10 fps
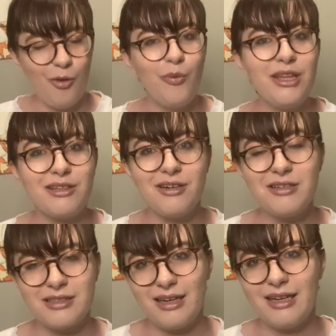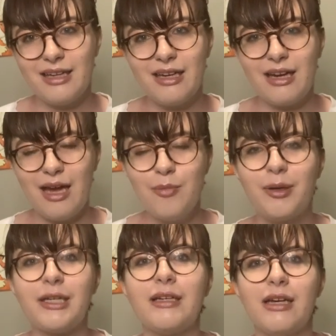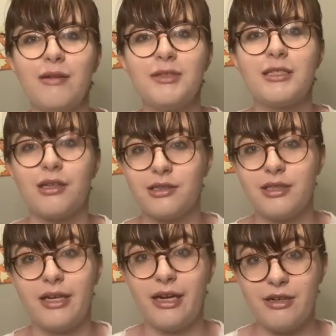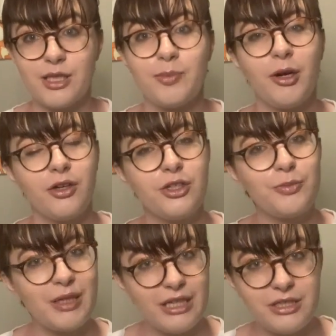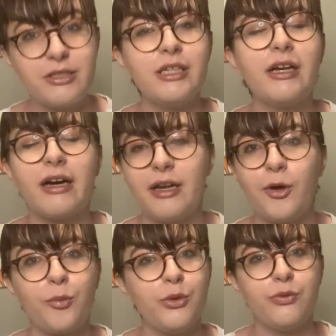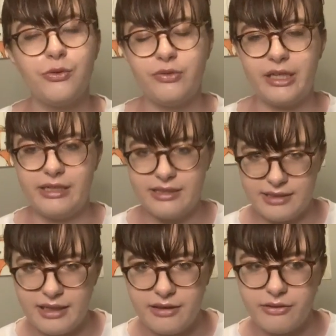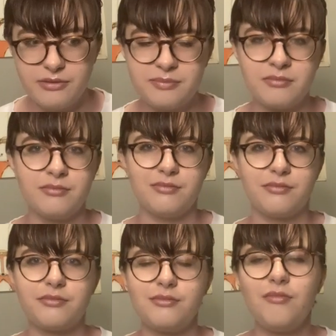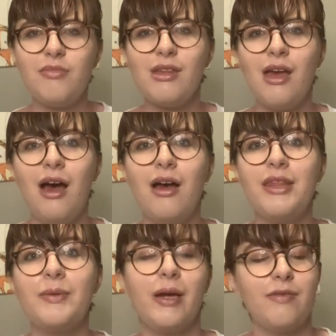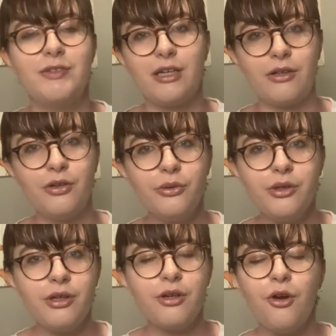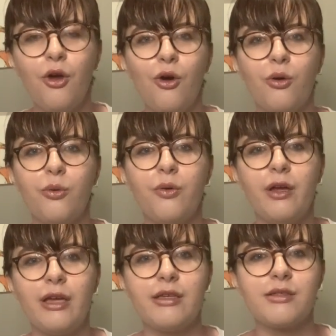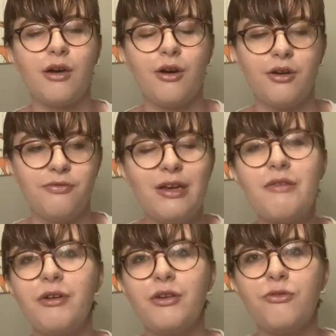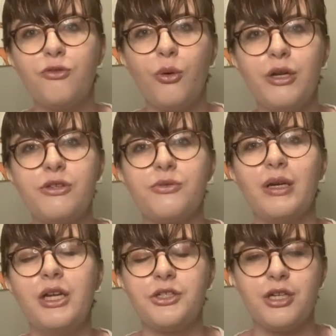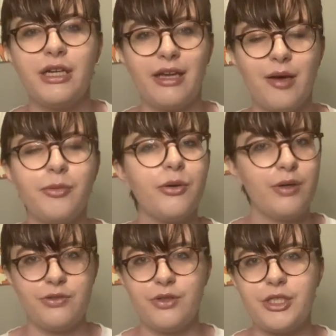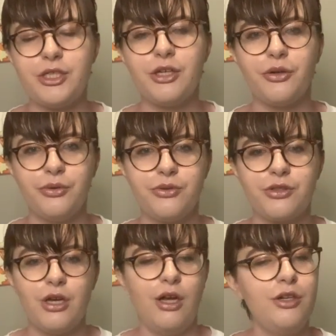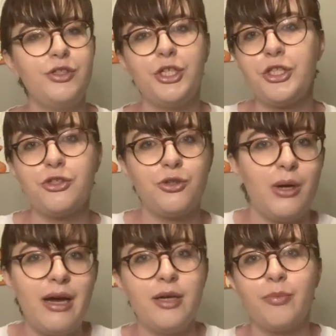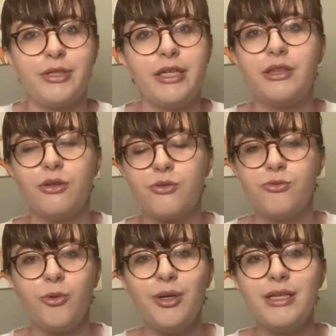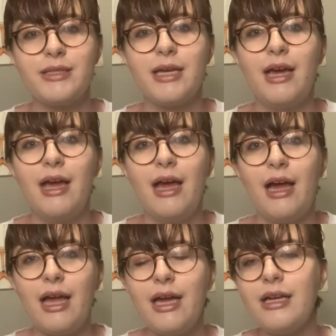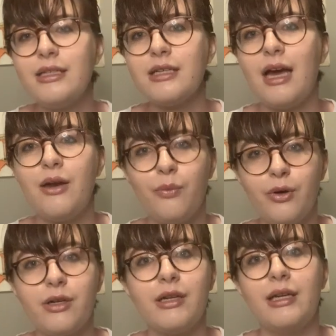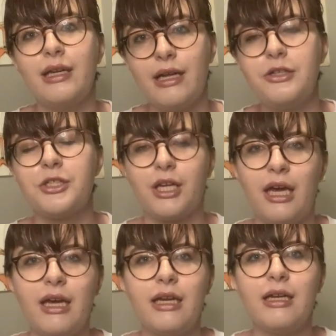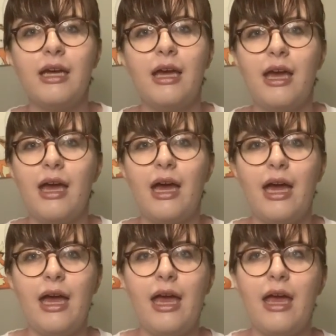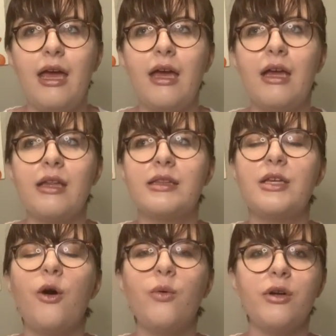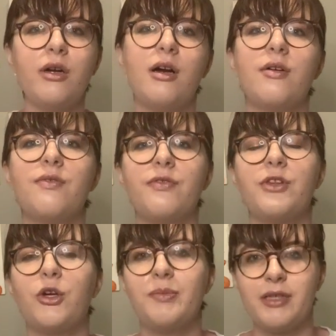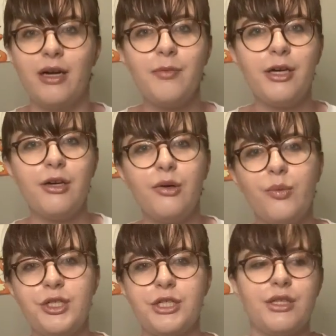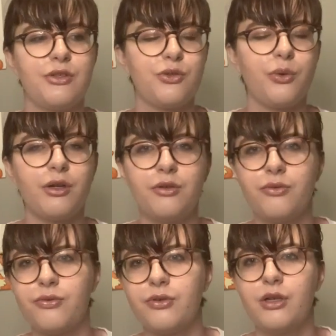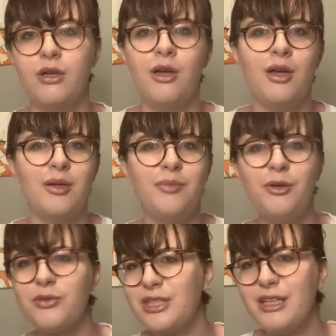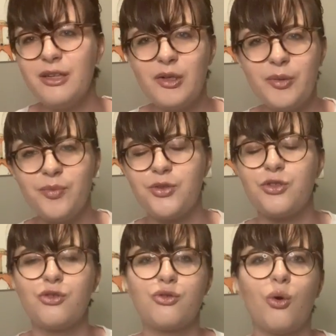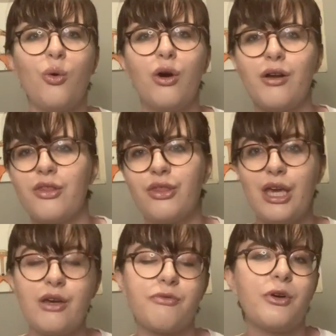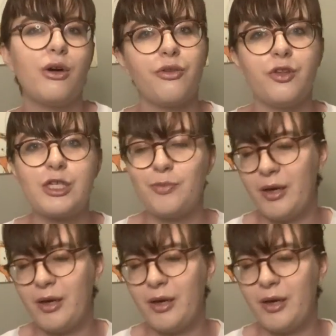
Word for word: with her sidekick, a bunny named Dr. Harris Bonkers, PhD, God help you if you forget his title. Uh, then we have Duck Newton, who is our favorite forest ranger in Kepler, West Virginia, who's just trying to protect those forests, and Edward Ned Chicane, a the owner of the Cryptonomica, which is a sort of museum store thing for all things